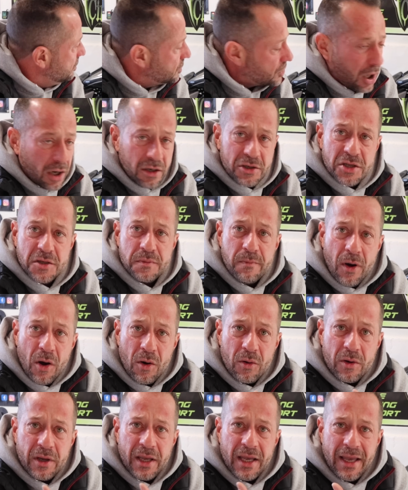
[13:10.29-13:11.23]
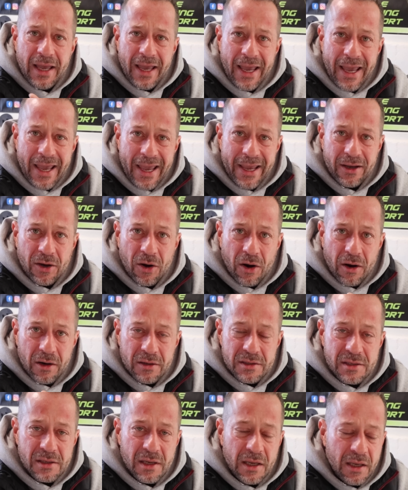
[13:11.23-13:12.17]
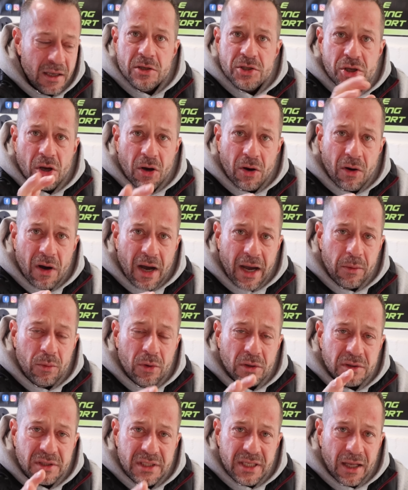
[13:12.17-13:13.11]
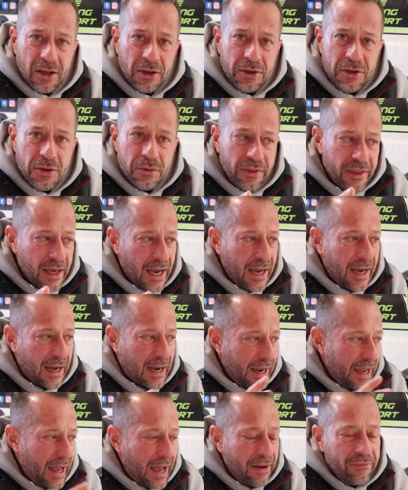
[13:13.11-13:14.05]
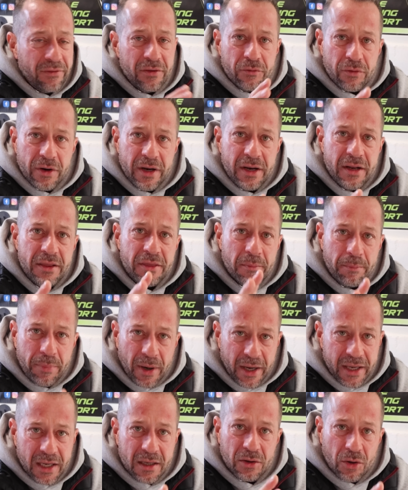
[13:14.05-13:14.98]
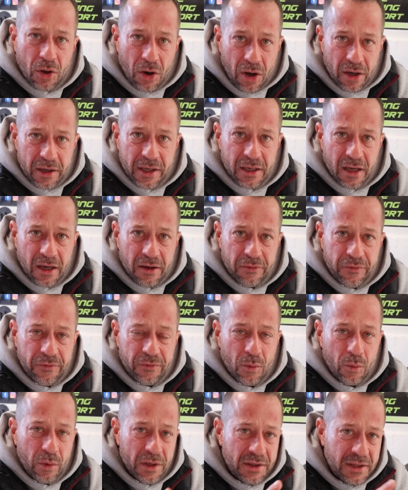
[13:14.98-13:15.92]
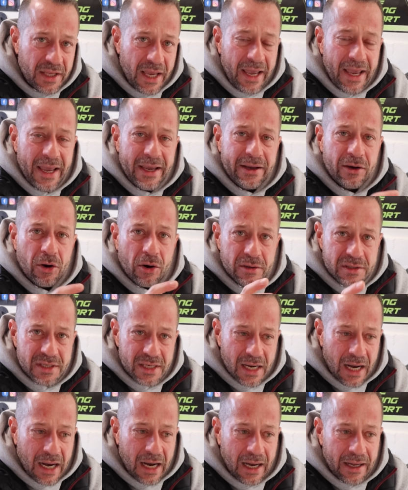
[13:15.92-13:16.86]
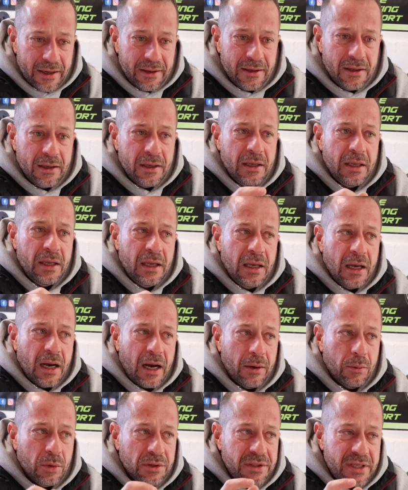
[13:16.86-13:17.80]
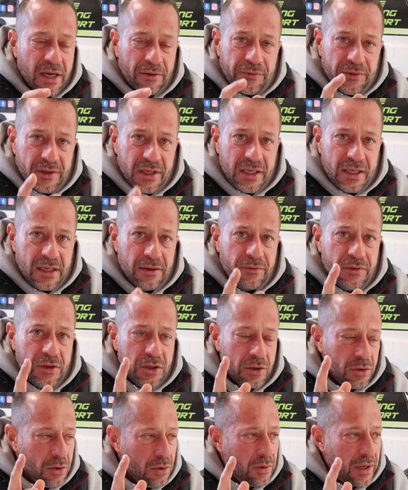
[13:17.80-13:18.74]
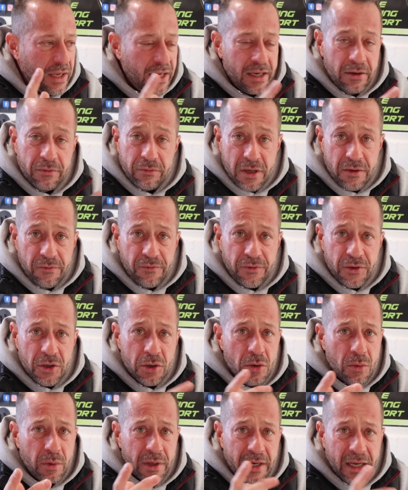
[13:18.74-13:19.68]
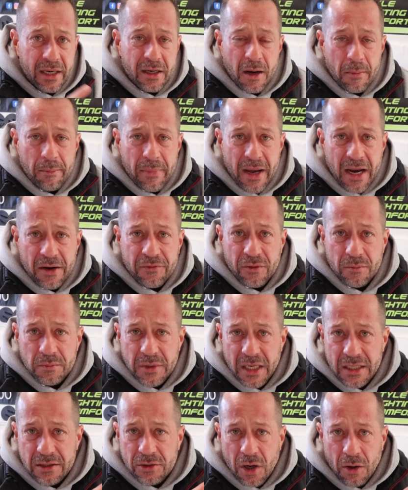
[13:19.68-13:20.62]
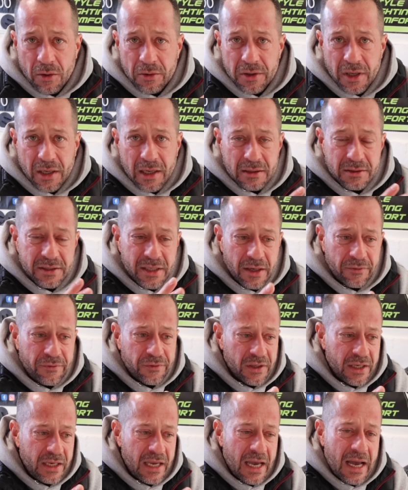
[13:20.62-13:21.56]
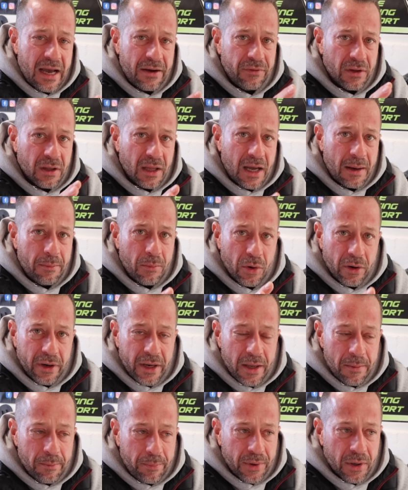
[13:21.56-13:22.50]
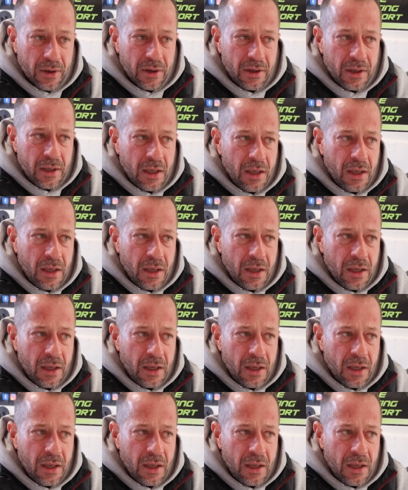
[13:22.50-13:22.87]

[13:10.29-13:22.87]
Dark Smoke handguards. So I will tell you that I haven't ridden the bike long enough with the handguards on. I will definitely give you a review when I come back from Daytona. I'll definitely have a lot more input.